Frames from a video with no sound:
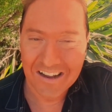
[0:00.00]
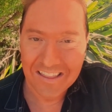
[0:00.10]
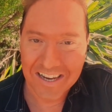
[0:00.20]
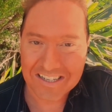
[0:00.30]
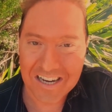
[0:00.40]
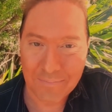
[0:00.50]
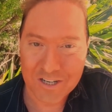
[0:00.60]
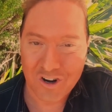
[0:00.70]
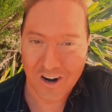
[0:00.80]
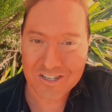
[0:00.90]
The excitement
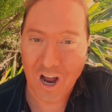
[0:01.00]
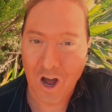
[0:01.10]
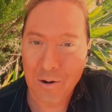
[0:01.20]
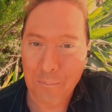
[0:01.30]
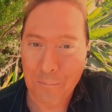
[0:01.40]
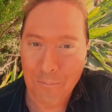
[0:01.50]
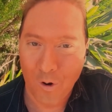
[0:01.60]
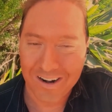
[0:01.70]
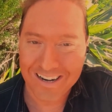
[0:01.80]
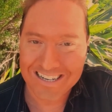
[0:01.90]
starts on
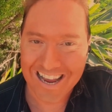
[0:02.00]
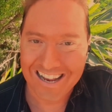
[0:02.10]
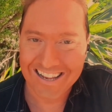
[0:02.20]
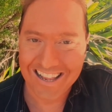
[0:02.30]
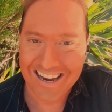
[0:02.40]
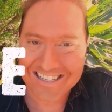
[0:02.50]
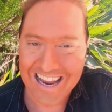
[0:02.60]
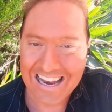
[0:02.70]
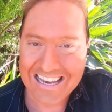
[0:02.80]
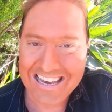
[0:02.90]
mornings L A
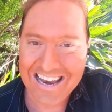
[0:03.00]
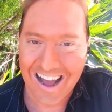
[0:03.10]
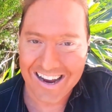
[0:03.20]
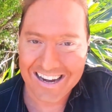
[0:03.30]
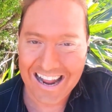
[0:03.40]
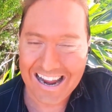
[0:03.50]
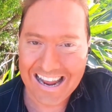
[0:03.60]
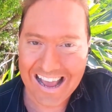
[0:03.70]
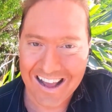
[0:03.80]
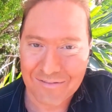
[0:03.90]
Late at nine A
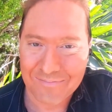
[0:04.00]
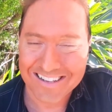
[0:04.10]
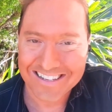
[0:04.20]
M